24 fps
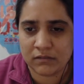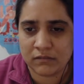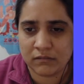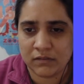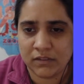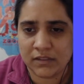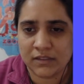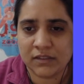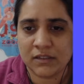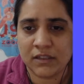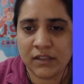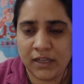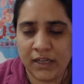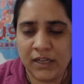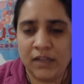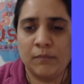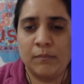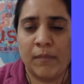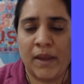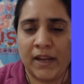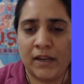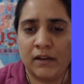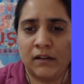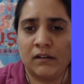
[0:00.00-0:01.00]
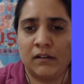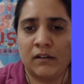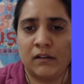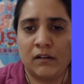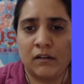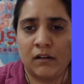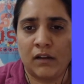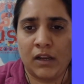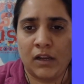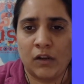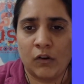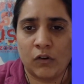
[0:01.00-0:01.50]
discrete manner,
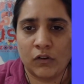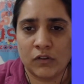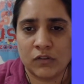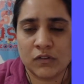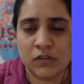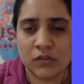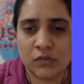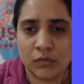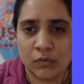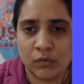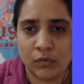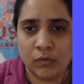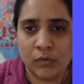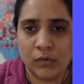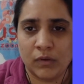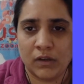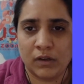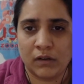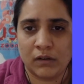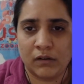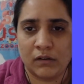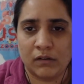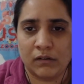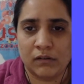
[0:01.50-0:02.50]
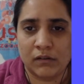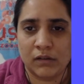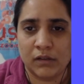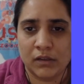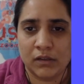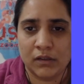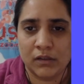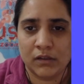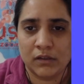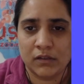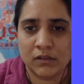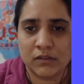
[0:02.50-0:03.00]
and not so
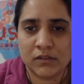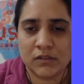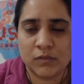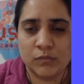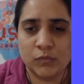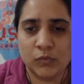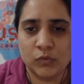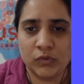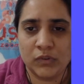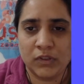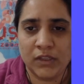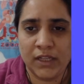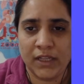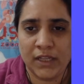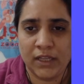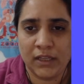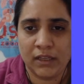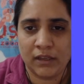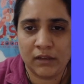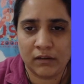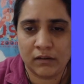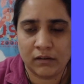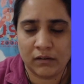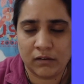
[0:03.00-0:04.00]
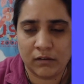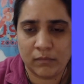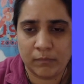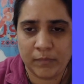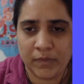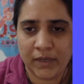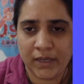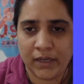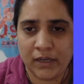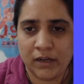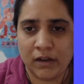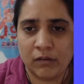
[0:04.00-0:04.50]
smoothly
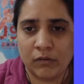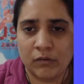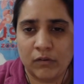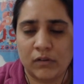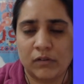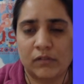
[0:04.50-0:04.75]
played out.